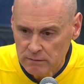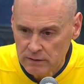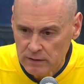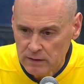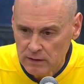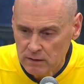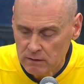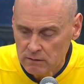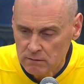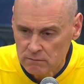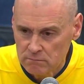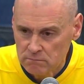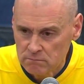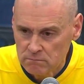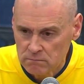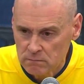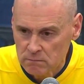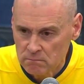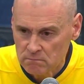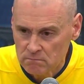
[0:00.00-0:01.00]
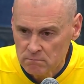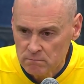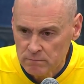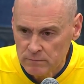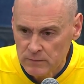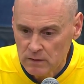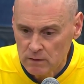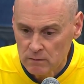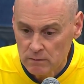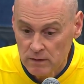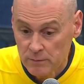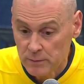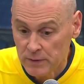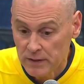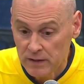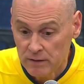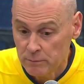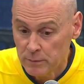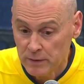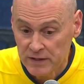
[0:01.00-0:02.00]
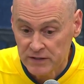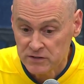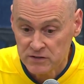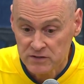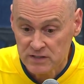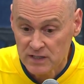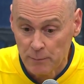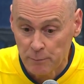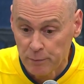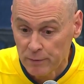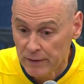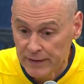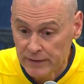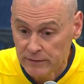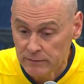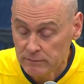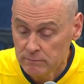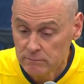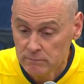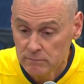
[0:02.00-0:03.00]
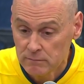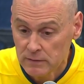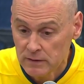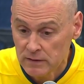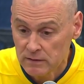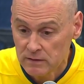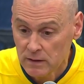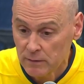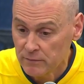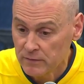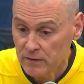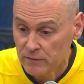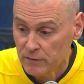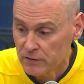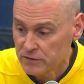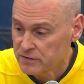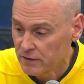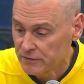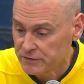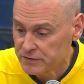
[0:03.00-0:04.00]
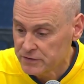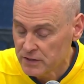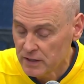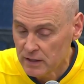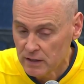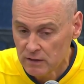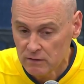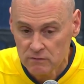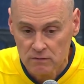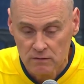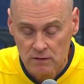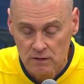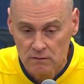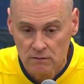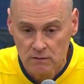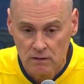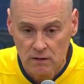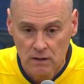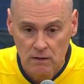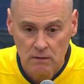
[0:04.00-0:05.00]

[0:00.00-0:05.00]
And, you know, everybody just kept playing and kept giving ourselves a chance. And,